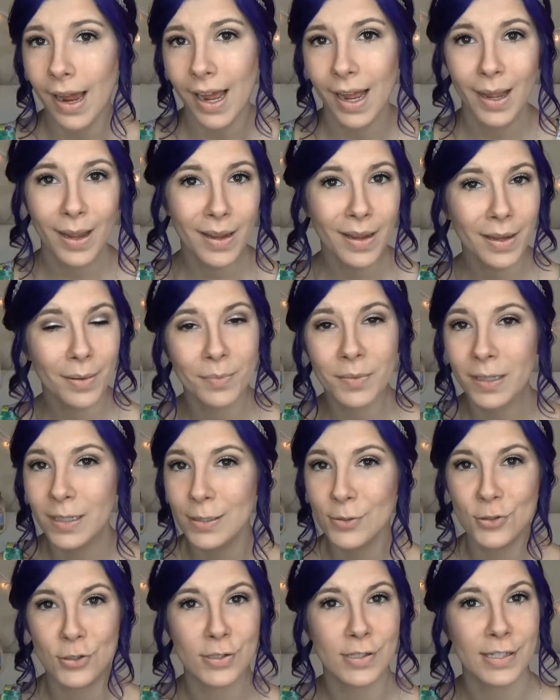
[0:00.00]
I am
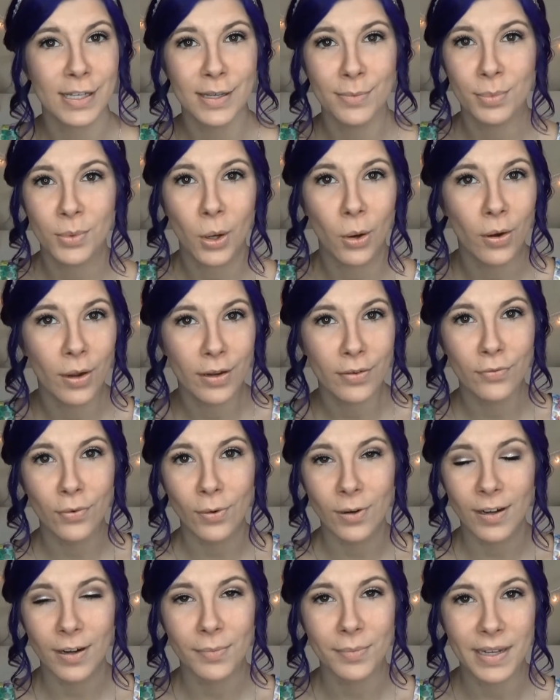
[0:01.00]
gonna just keep going
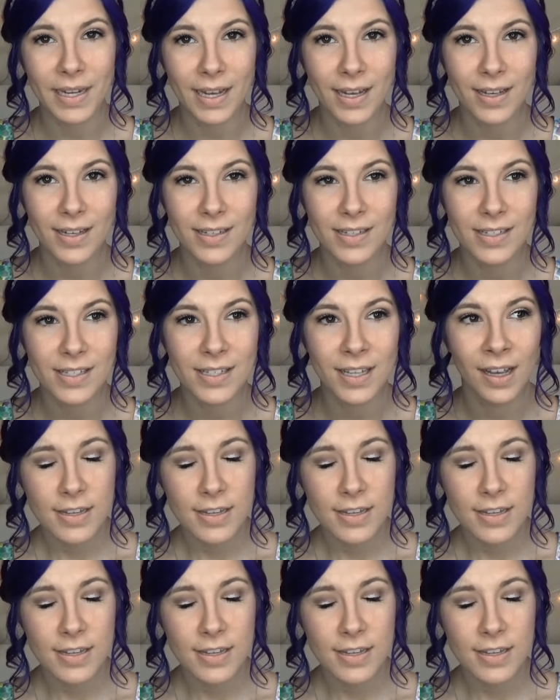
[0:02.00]
for it because,